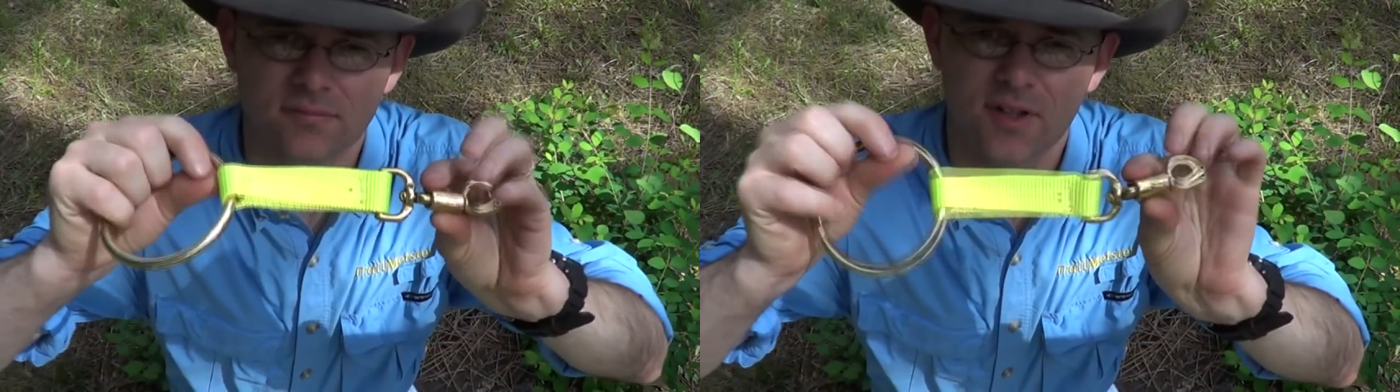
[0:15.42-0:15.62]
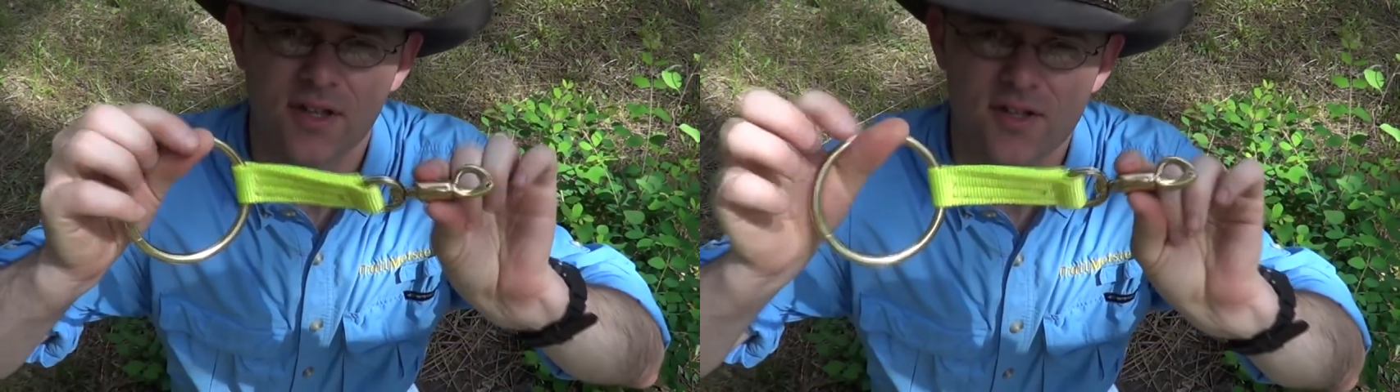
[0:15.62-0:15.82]

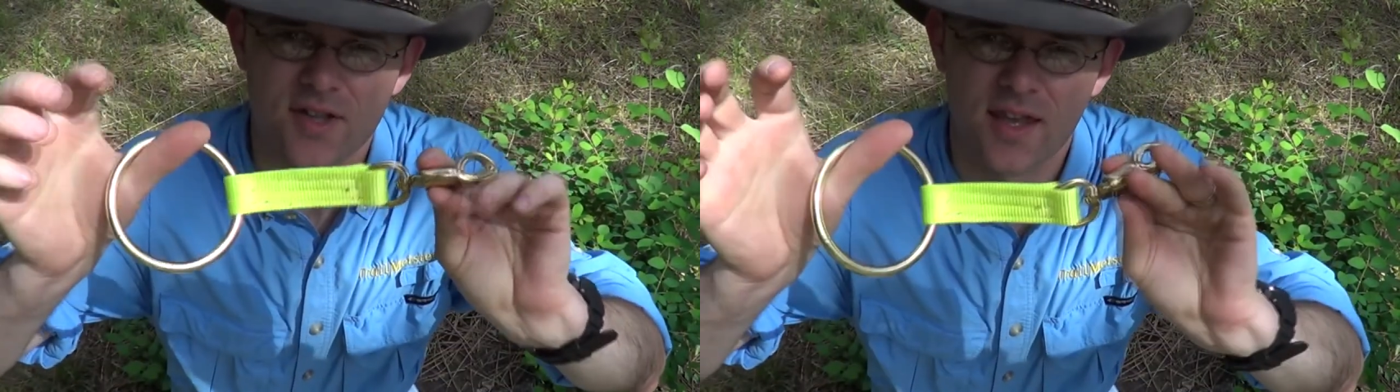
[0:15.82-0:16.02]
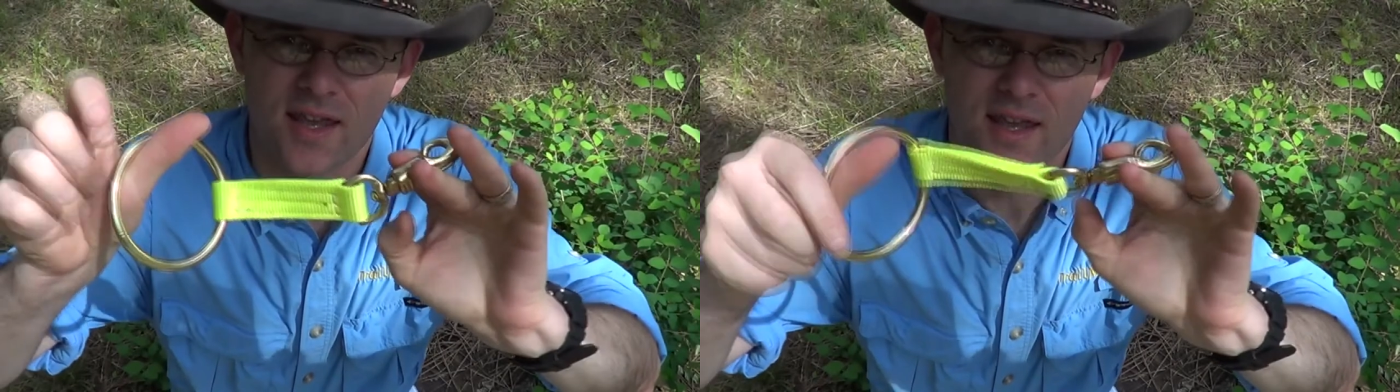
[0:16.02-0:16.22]

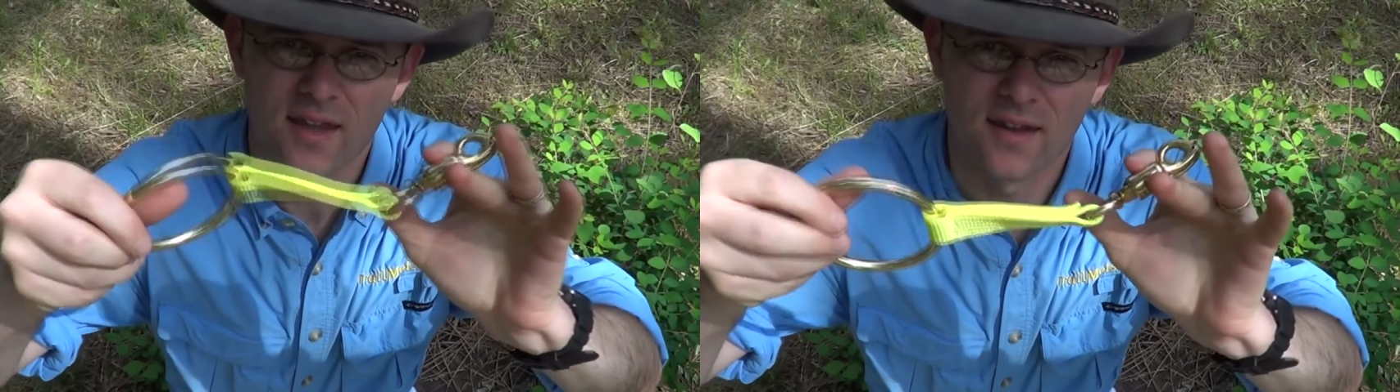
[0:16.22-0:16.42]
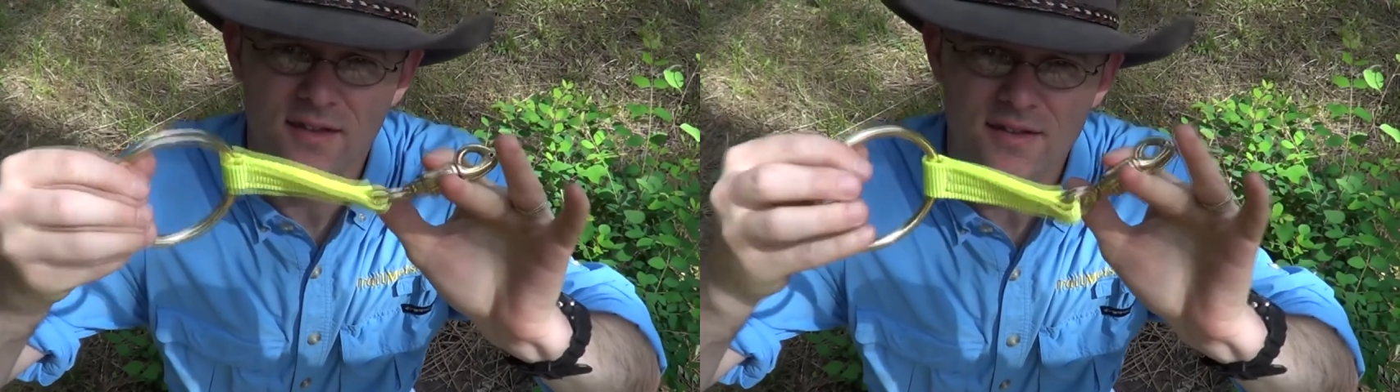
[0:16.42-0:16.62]
is
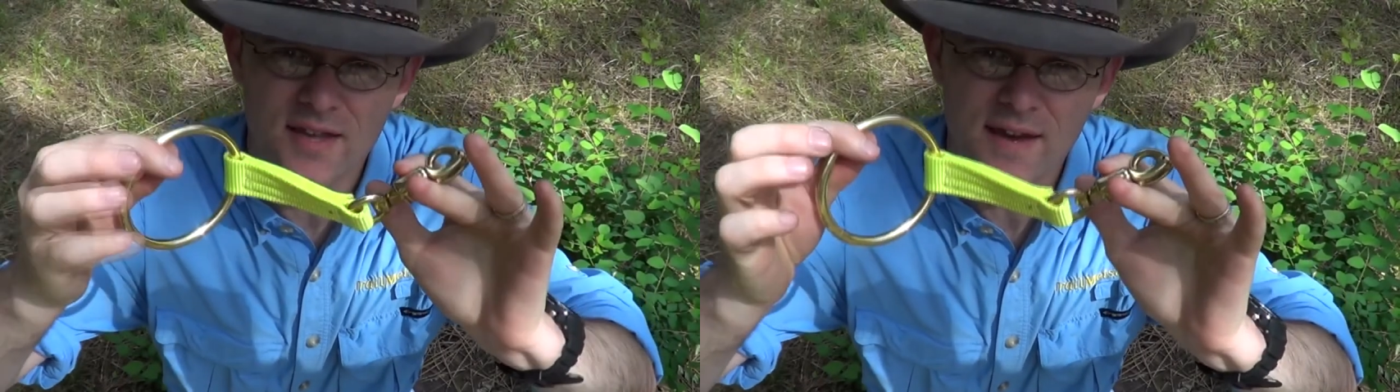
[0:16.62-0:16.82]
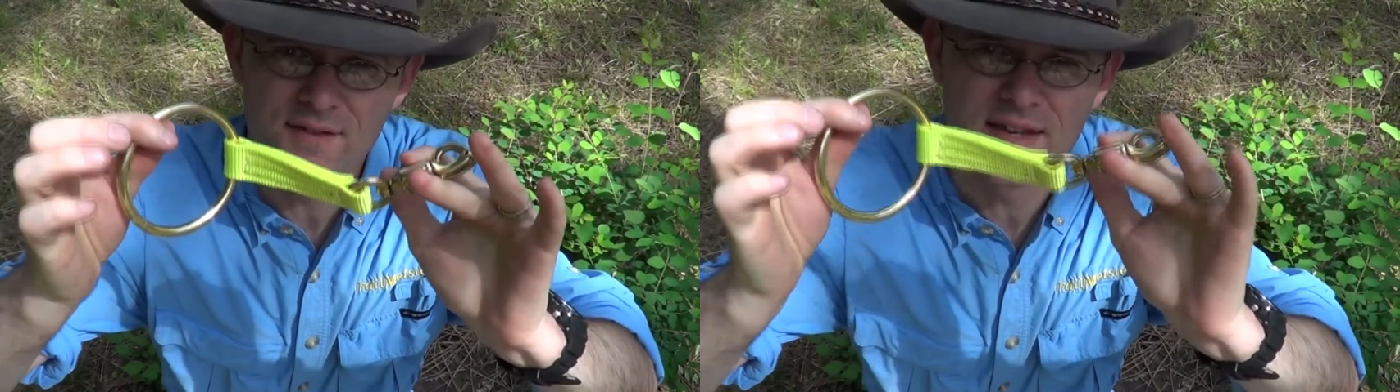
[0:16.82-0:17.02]
a
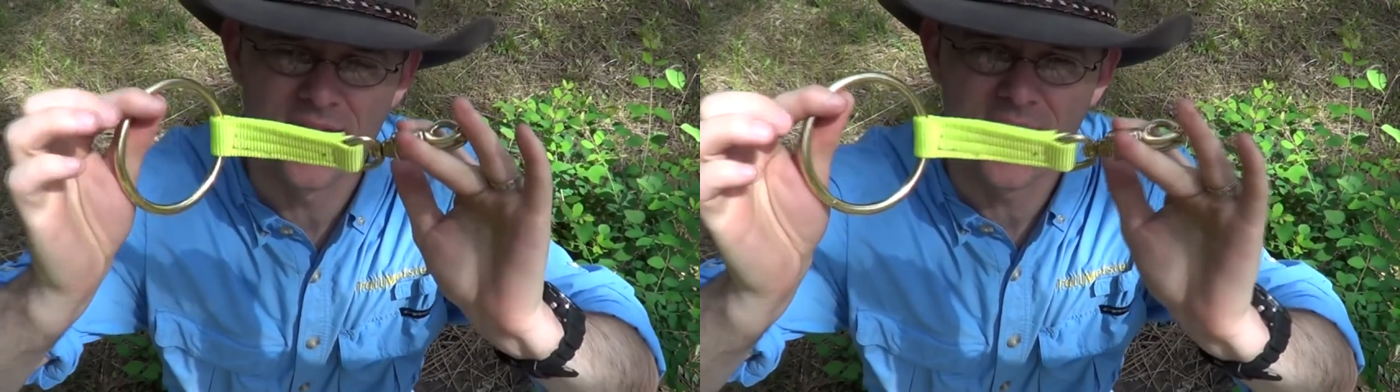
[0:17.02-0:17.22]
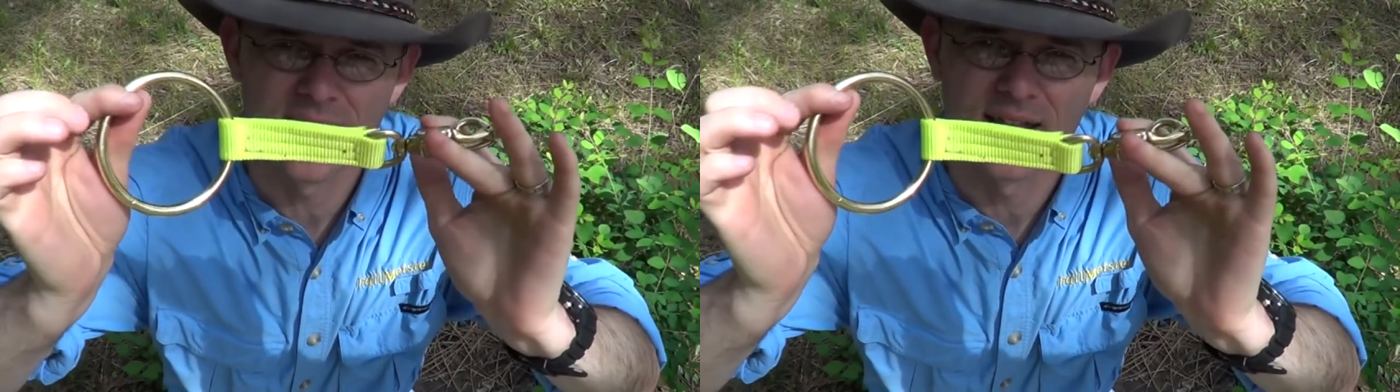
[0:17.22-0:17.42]

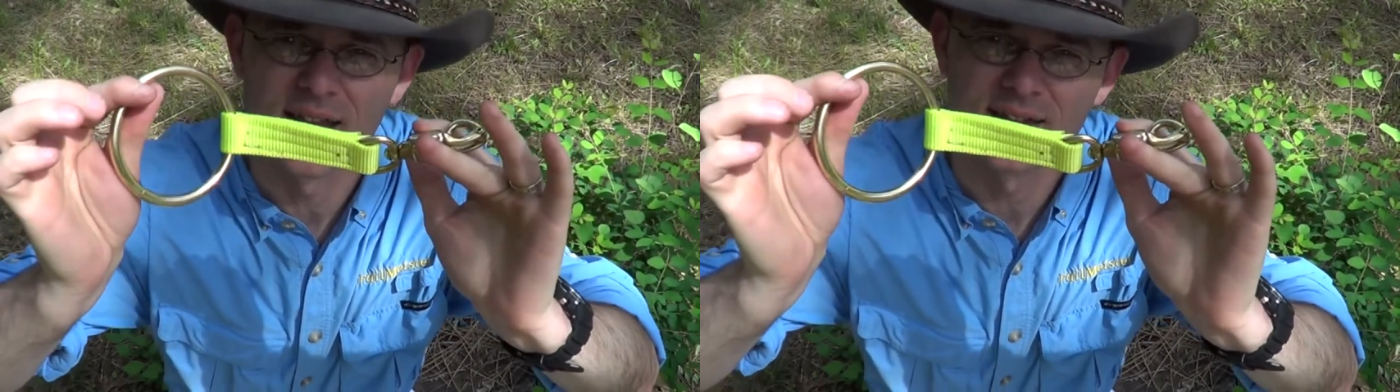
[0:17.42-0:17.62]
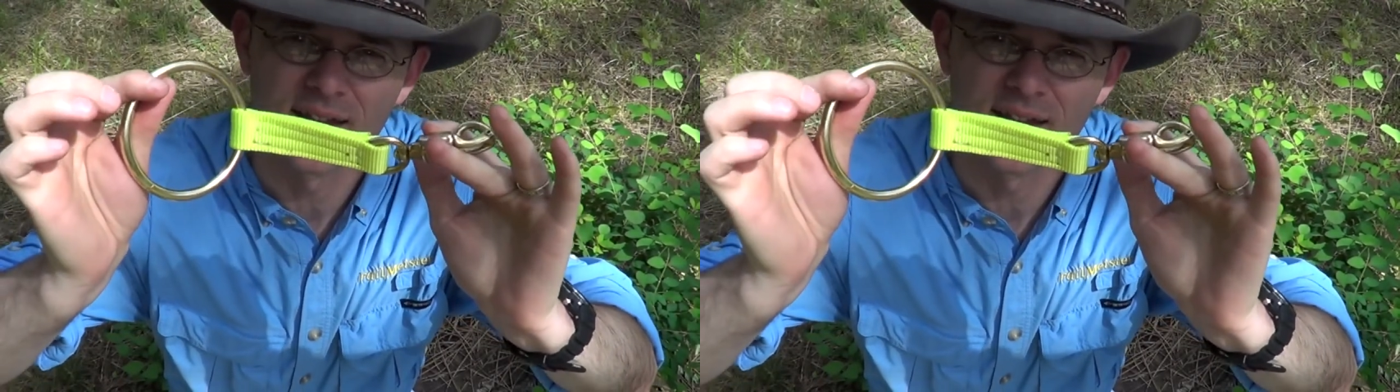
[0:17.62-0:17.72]
safety highline